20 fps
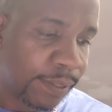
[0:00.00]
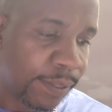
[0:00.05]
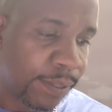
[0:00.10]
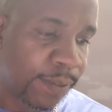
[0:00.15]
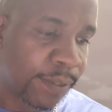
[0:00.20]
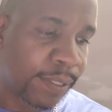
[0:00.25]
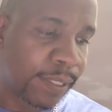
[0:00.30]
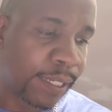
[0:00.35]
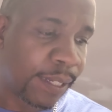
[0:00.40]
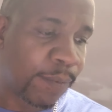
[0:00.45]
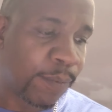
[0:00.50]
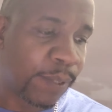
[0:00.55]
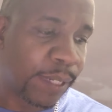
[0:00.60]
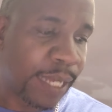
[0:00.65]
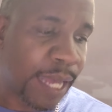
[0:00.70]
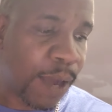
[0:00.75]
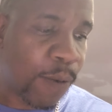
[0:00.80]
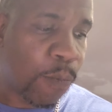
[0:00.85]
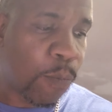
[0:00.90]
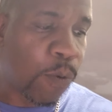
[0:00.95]
Okay, we
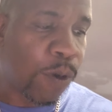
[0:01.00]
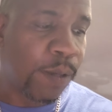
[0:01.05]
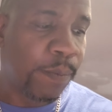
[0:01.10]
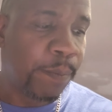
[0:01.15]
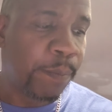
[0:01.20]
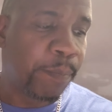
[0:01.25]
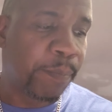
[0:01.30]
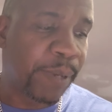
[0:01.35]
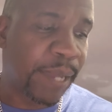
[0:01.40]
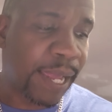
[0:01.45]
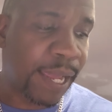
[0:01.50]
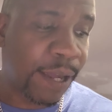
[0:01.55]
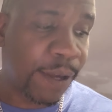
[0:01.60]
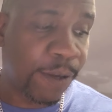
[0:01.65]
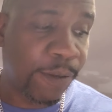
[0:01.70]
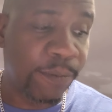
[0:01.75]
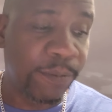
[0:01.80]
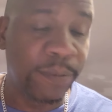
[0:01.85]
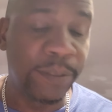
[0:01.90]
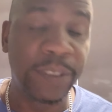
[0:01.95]
got 1
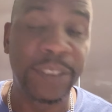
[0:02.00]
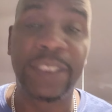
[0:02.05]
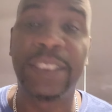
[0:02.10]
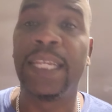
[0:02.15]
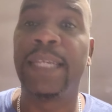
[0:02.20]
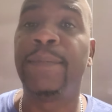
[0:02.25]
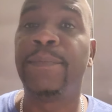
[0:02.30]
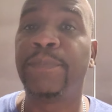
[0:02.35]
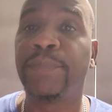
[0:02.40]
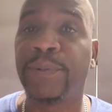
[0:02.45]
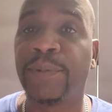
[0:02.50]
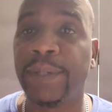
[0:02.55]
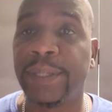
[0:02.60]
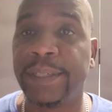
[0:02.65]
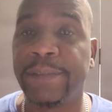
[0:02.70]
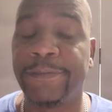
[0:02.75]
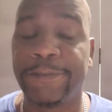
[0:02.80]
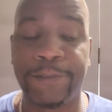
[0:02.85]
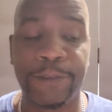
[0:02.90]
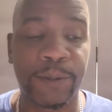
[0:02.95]
pound,
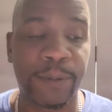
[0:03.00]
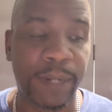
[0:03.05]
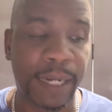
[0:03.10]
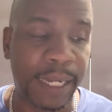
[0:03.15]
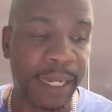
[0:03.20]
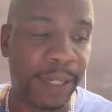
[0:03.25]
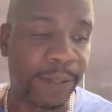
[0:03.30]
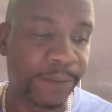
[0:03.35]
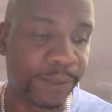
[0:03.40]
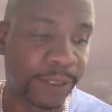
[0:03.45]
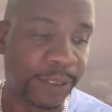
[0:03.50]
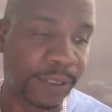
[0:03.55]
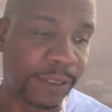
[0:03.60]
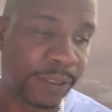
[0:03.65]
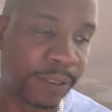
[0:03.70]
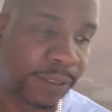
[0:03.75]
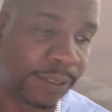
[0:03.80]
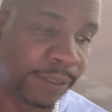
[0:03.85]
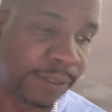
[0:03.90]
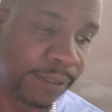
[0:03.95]
10.4
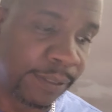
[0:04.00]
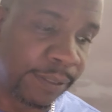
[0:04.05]
ounces.